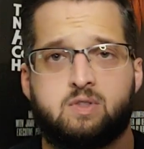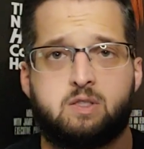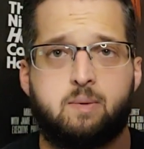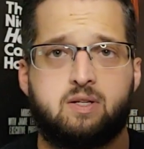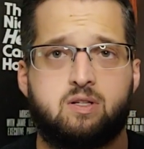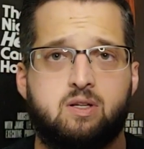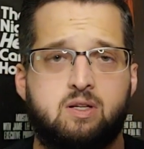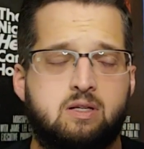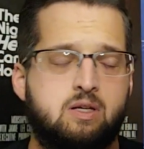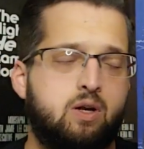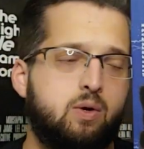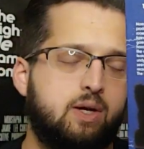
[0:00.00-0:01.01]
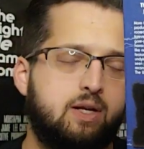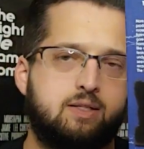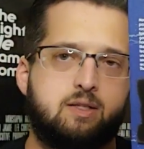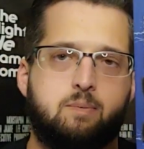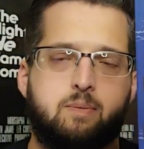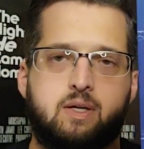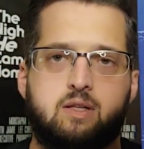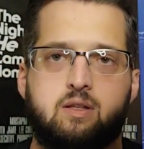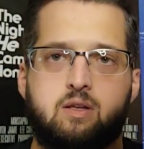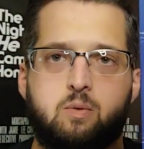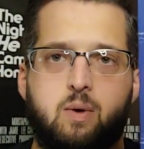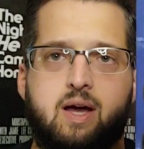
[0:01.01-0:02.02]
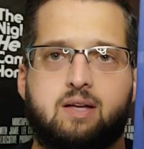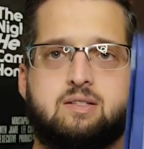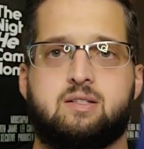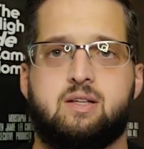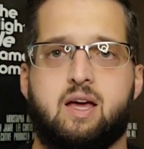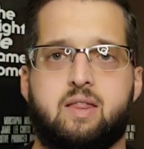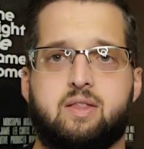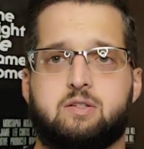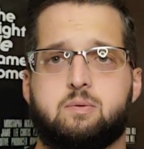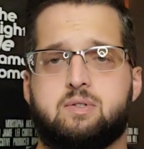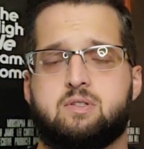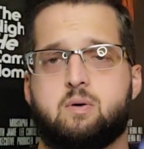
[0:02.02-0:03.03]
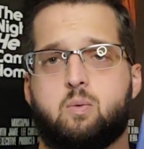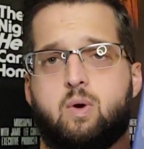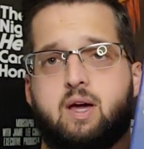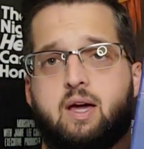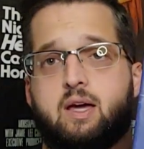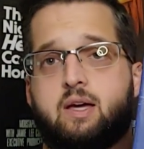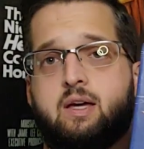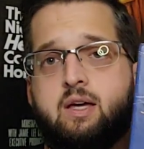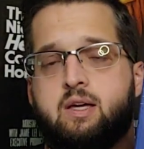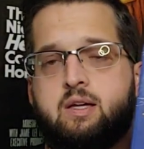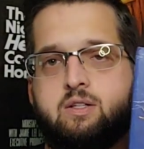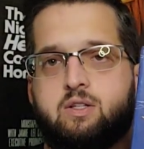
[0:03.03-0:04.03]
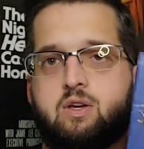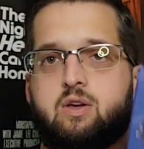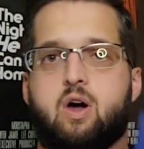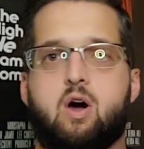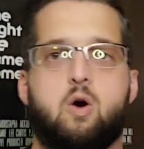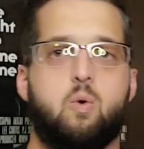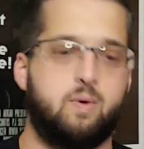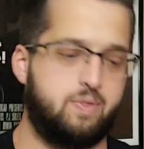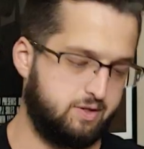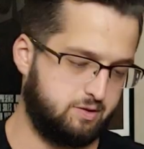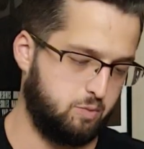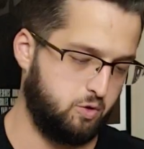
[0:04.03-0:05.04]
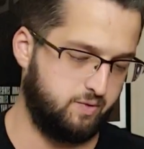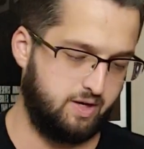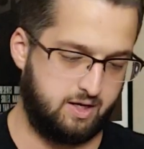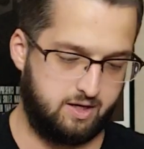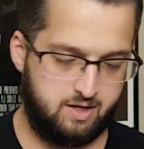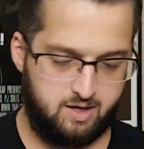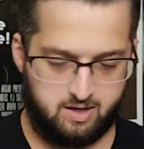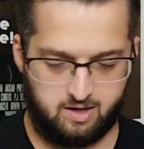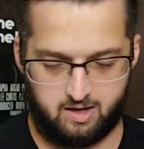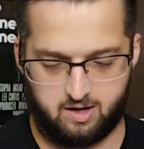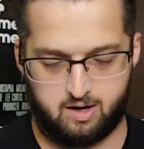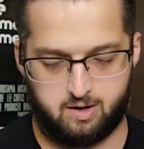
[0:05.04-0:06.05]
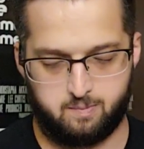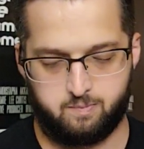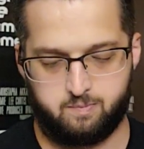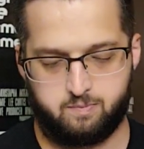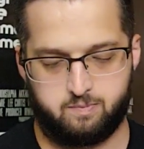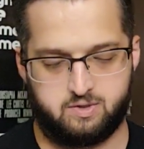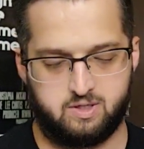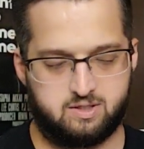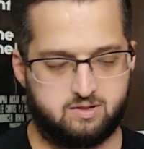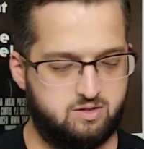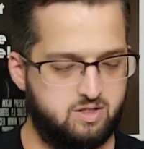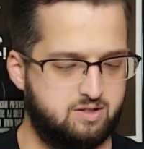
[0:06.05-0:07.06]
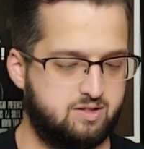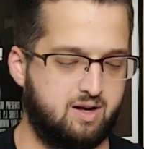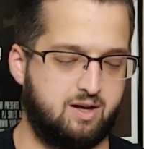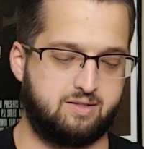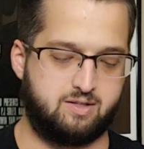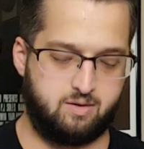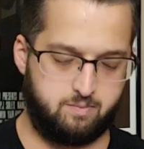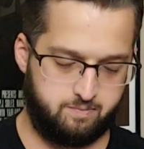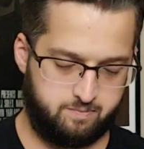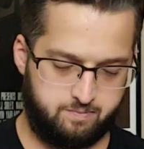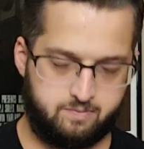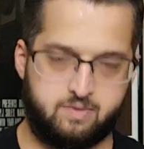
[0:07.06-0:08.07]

Especially, you know, getting something in the US. Yeah, this was the way to go with this movie. Just awesome.